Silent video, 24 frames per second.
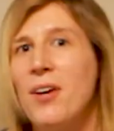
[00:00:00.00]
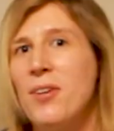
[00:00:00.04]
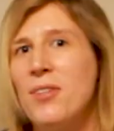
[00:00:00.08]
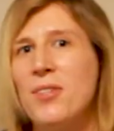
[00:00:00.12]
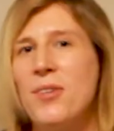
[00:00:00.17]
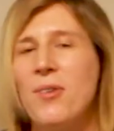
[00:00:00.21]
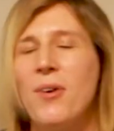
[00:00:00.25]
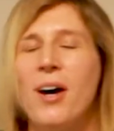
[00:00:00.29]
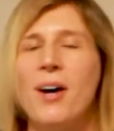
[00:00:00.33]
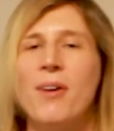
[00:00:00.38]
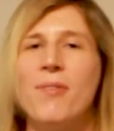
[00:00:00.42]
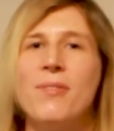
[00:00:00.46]

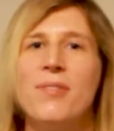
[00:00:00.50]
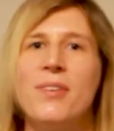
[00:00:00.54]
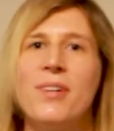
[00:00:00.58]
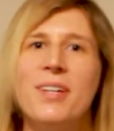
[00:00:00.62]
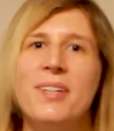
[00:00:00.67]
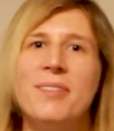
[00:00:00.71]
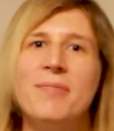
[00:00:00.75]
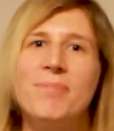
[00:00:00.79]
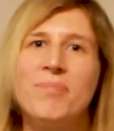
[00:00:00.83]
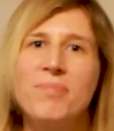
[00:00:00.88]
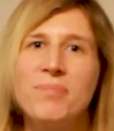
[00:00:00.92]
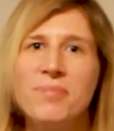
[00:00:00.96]
also
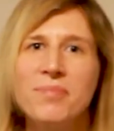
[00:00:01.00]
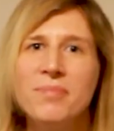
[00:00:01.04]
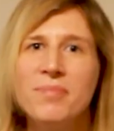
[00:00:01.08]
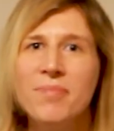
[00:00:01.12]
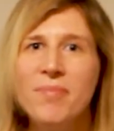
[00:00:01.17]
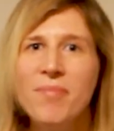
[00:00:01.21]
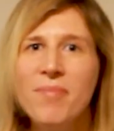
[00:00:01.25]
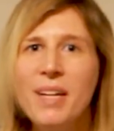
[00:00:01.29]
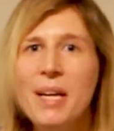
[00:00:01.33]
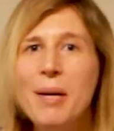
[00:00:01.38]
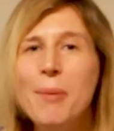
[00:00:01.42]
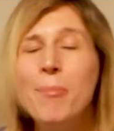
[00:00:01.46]
offered
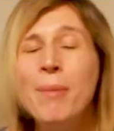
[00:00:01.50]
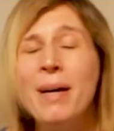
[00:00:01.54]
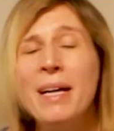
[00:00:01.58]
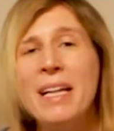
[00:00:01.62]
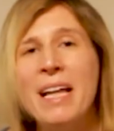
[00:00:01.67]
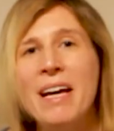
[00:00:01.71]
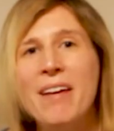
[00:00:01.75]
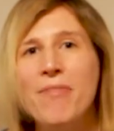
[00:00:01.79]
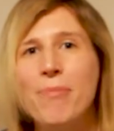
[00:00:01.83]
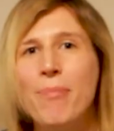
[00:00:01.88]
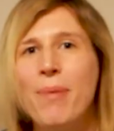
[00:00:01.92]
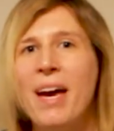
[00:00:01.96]
my
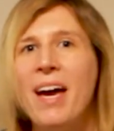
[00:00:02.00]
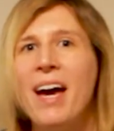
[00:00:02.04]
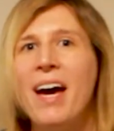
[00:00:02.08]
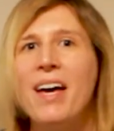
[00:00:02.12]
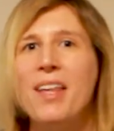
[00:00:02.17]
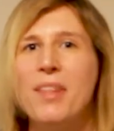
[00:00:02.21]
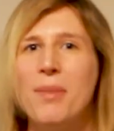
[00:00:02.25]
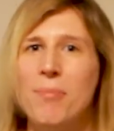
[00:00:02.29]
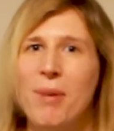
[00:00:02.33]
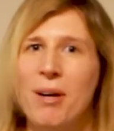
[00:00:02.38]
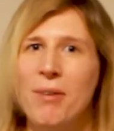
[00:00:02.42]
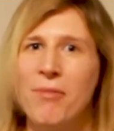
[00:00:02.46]
life
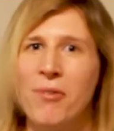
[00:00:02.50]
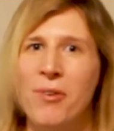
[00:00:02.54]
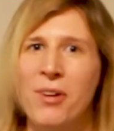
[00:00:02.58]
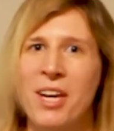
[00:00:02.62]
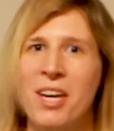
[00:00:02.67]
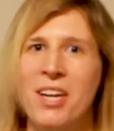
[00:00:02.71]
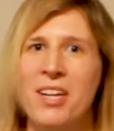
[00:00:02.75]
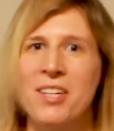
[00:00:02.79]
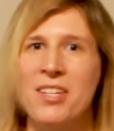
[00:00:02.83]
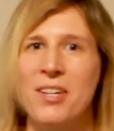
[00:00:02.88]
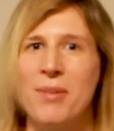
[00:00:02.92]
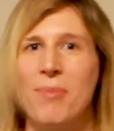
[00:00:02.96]
path, my
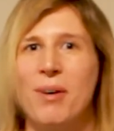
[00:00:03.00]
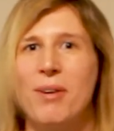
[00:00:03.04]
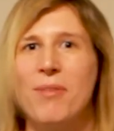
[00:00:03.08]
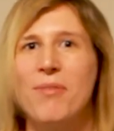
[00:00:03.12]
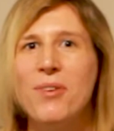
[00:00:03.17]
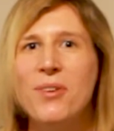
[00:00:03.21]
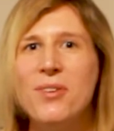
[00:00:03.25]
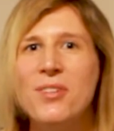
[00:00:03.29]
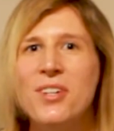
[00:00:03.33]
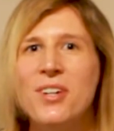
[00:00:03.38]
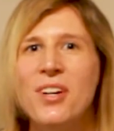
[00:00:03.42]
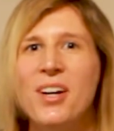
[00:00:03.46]
vocation, my
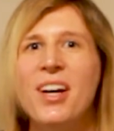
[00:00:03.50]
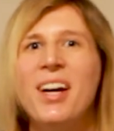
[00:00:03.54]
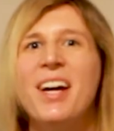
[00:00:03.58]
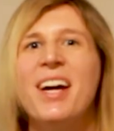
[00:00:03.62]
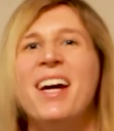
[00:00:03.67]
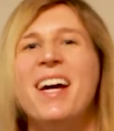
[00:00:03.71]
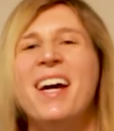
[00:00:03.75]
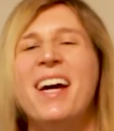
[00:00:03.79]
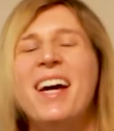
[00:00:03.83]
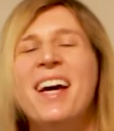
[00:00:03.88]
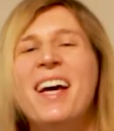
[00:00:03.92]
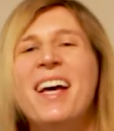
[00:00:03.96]
future
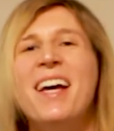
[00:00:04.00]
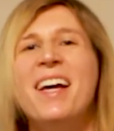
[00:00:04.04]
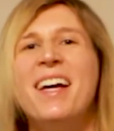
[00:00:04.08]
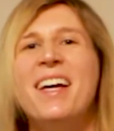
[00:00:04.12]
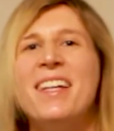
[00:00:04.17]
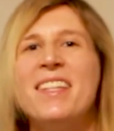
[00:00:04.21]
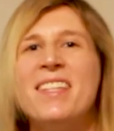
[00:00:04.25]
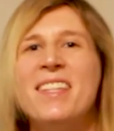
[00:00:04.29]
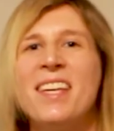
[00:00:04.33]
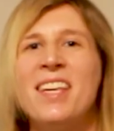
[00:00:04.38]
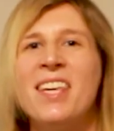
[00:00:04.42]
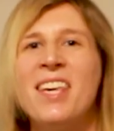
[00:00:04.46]

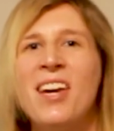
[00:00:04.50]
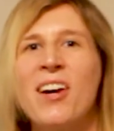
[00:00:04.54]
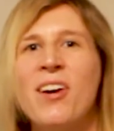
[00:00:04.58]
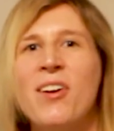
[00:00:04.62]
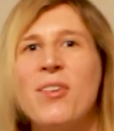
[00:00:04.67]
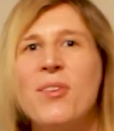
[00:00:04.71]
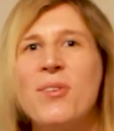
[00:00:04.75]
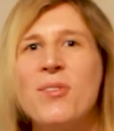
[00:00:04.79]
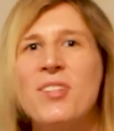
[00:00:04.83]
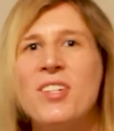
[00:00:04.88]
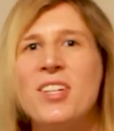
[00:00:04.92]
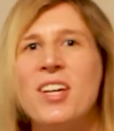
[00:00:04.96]
to Chiara
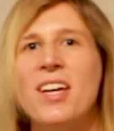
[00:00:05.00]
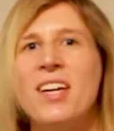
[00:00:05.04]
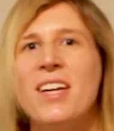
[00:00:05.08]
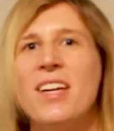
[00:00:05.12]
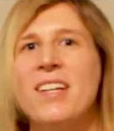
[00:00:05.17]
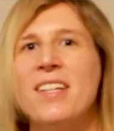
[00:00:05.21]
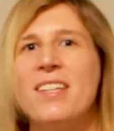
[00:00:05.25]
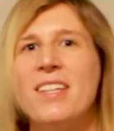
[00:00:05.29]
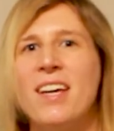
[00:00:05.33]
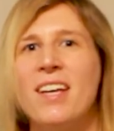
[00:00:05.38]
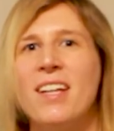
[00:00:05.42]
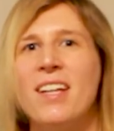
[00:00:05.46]
Luce,
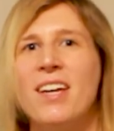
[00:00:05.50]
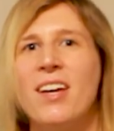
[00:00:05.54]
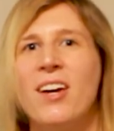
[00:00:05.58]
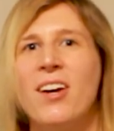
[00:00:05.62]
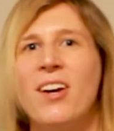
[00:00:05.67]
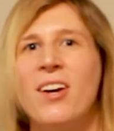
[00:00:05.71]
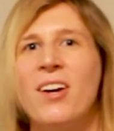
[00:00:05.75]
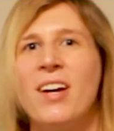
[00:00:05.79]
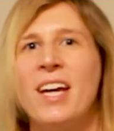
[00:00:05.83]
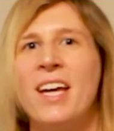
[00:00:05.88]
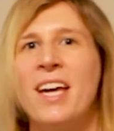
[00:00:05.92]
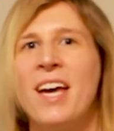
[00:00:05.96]
telling
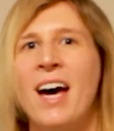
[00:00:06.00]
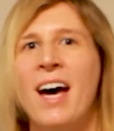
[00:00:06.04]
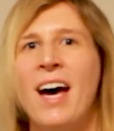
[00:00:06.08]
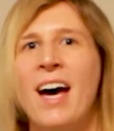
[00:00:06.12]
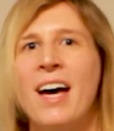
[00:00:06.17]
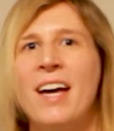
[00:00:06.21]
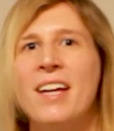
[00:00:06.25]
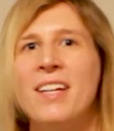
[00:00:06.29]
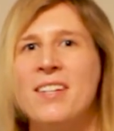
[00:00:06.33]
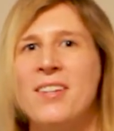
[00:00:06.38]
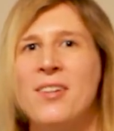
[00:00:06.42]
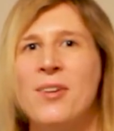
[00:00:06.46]
her and
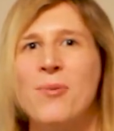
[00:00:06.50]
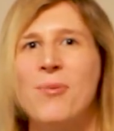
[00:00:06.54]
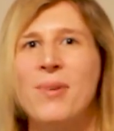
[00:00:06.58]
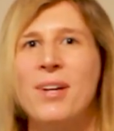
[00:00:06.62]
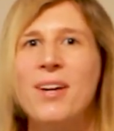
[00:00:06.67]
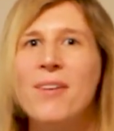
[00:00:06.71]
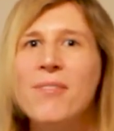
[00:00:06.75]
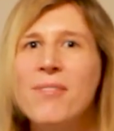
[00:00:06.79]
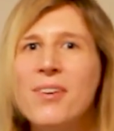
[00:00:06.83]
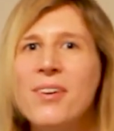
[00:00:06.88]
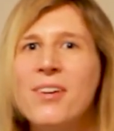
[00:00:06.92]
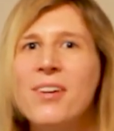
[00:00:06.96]
God,
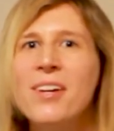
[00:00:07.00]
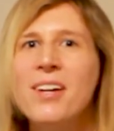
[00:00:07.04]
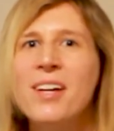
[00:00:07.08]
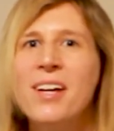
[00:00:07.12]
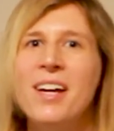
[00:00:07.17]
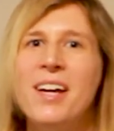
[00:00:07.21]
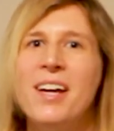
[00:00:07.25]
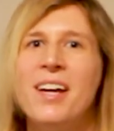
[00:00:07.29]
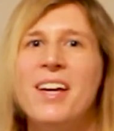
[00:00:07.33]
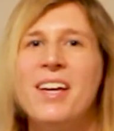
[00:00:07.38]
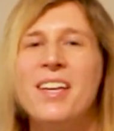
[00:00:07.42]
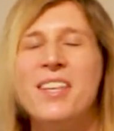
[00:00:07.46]
whatever
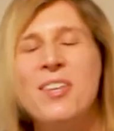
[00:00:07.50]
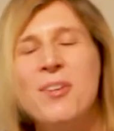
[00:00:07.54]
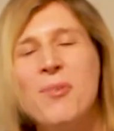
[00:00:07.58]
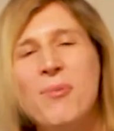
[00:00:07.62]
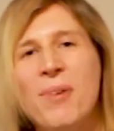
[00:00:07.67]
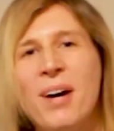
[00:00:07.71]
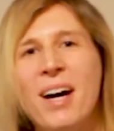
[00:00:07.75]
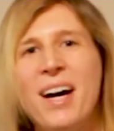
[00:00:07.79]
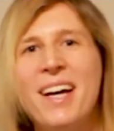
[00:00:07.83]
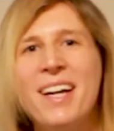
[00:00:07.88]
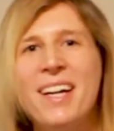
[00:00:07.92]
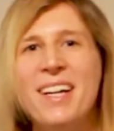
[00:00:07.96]
you
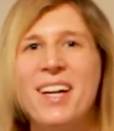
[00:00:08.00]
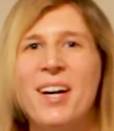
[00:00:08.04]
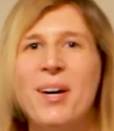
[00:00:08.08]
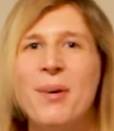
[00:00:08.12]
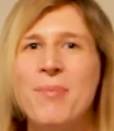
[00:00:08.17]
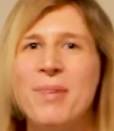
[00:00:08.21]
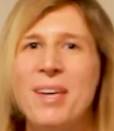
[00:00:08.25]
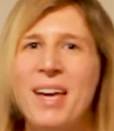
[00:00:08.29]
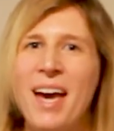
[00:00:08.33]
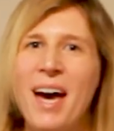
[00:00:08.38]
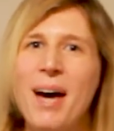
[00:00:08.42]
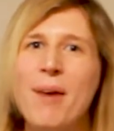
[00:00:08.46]
want, I'll
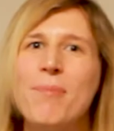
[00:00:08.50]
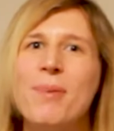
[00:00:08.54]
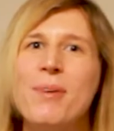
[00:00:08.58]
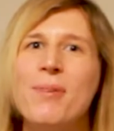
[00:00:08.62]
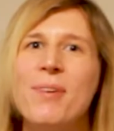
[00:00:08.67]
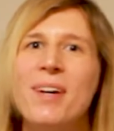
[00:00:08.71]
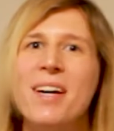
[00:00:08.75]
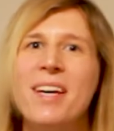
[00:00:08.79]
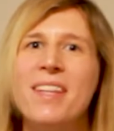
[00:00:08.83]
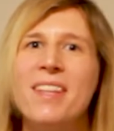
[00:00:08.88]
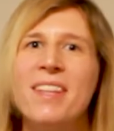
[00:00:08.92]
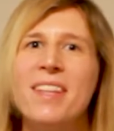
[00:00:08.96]
be happy
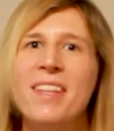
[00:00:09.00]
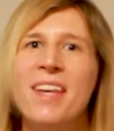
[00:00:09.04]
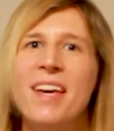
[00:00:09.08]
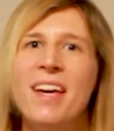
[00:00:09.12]
with.